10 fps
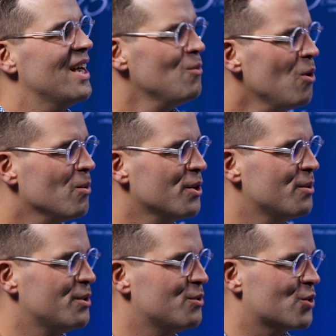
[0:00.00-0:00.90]
How old were you
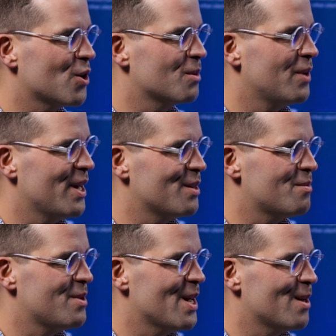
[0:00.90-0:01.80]
when you started playing the
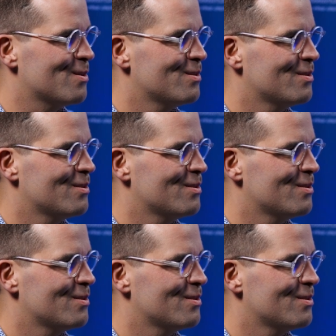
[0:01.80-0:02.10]
piano?